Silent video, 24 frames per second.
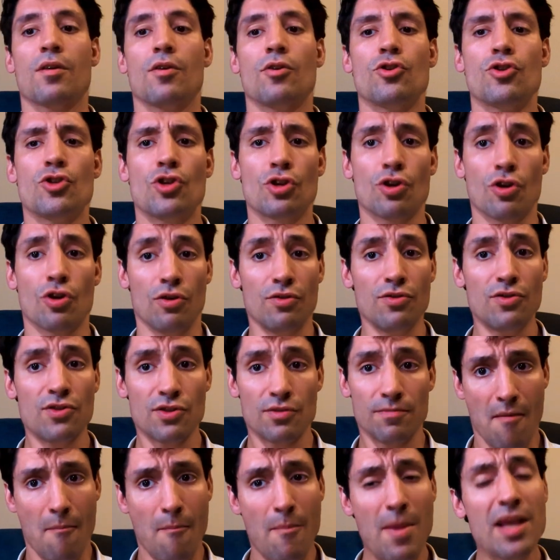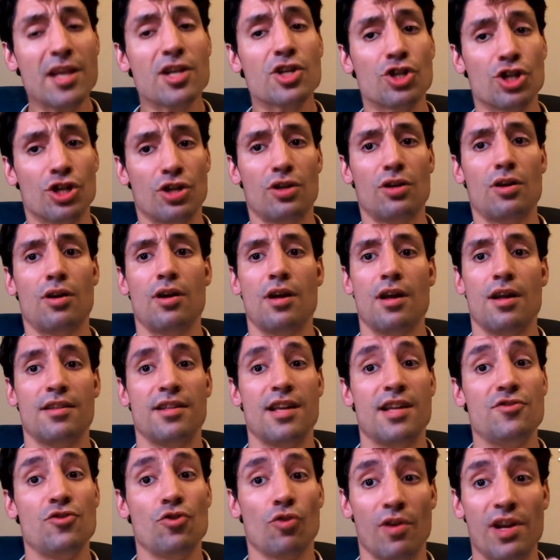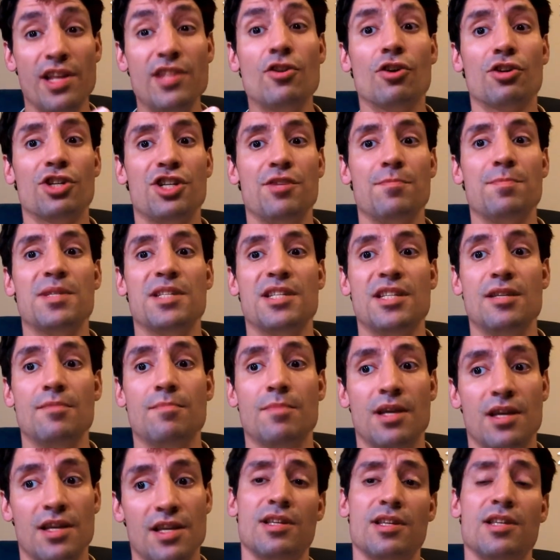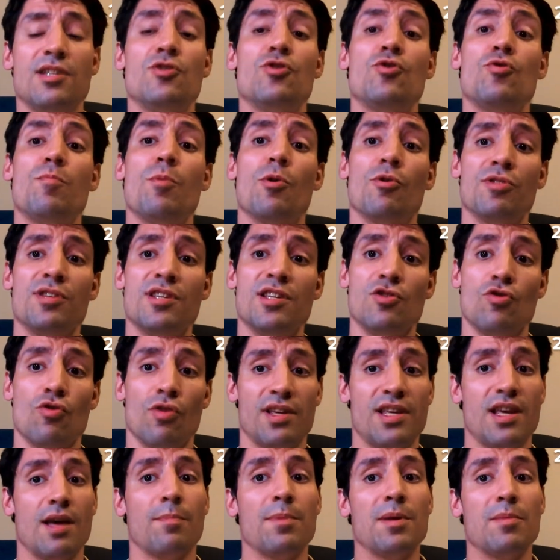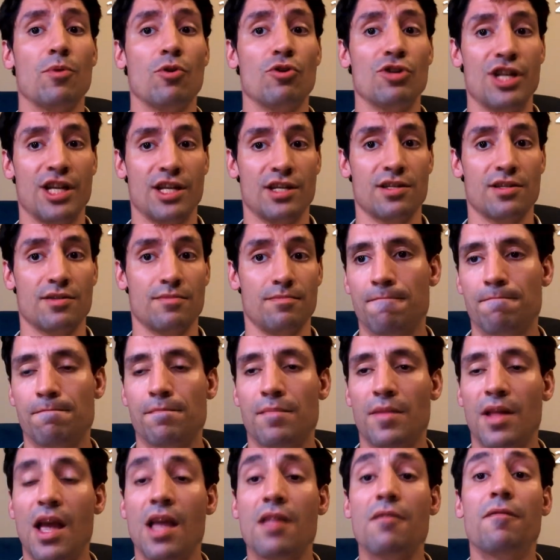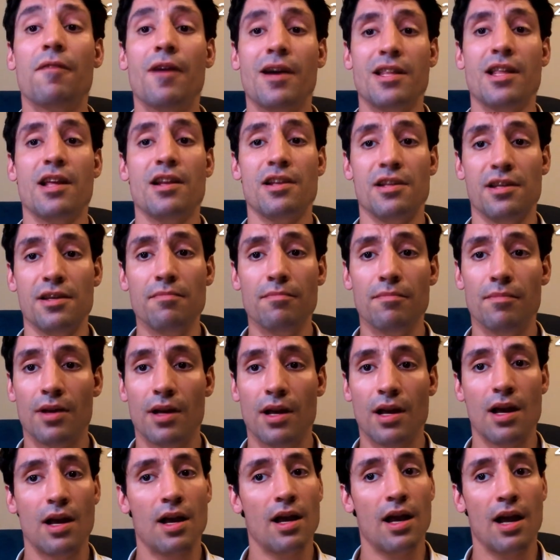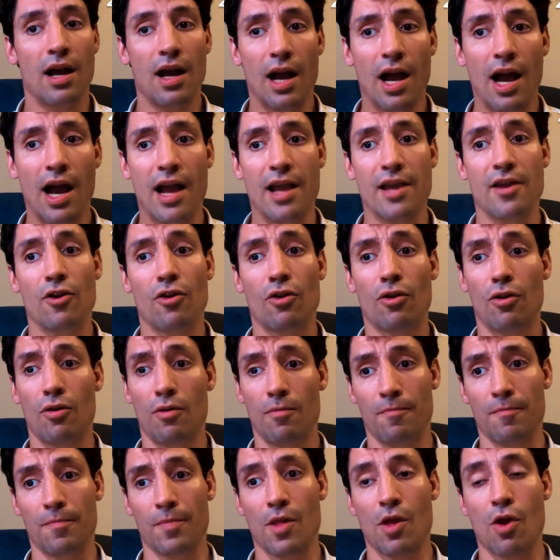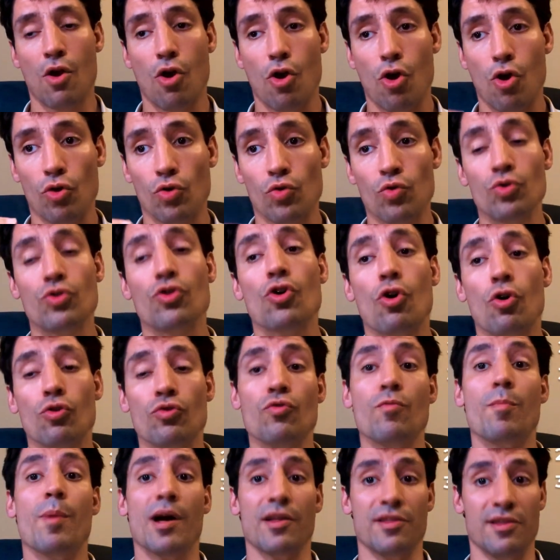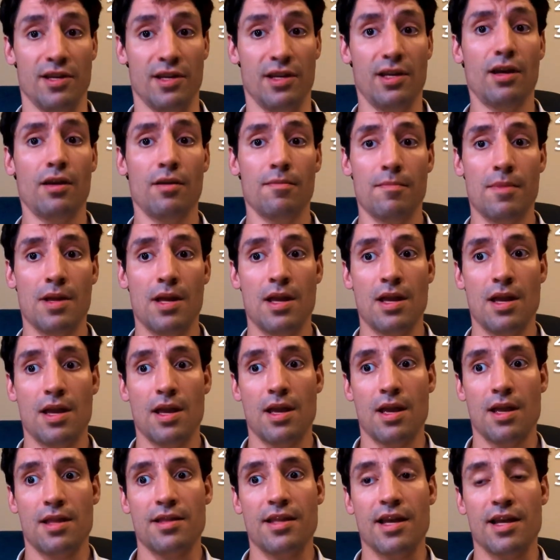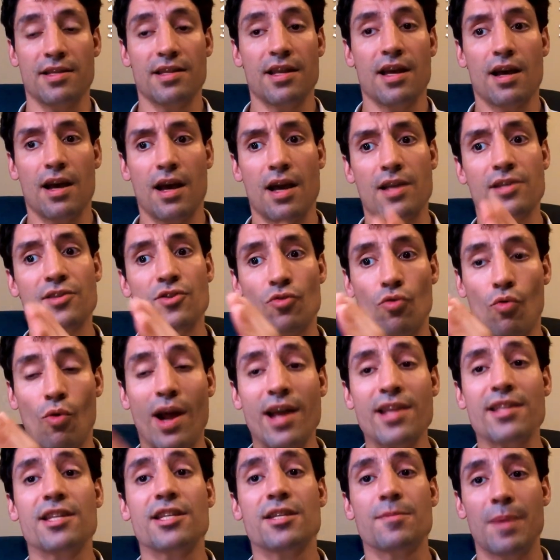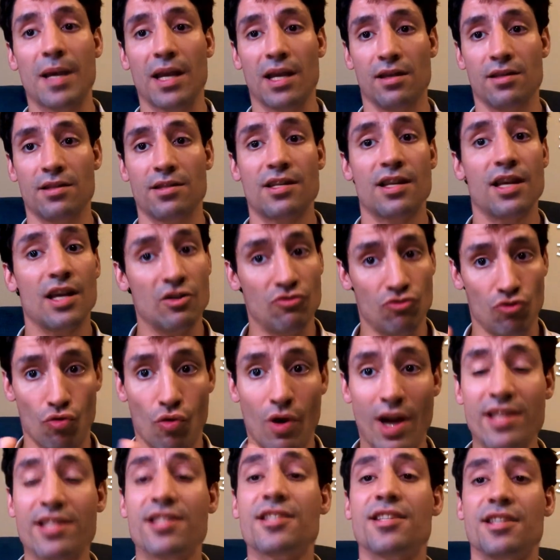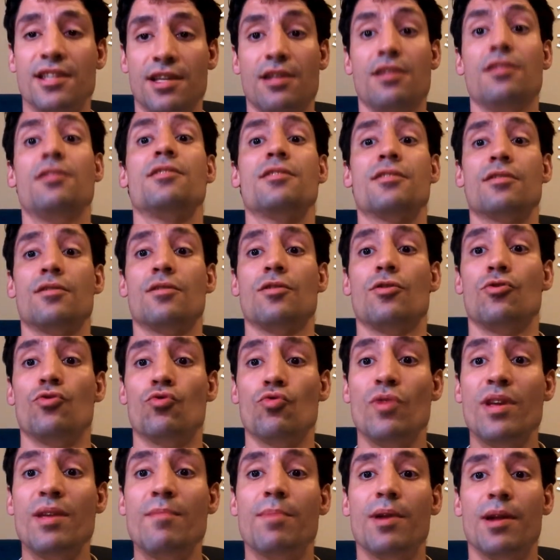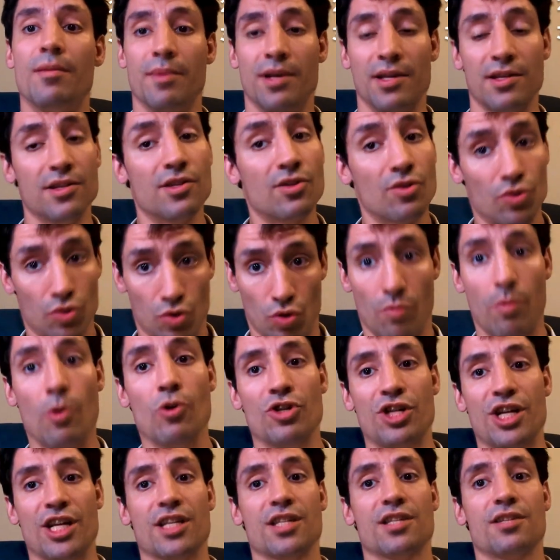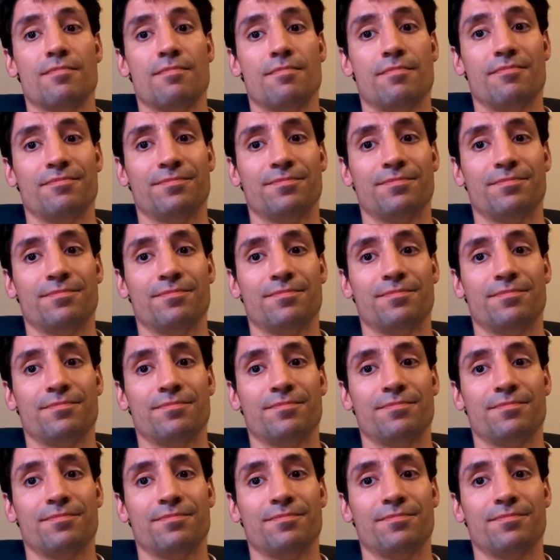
Second, make sure that your leadership team is supporting your ERP project. And finally, hire a good Odoo partner that has the right experience and the right skills to implement your project.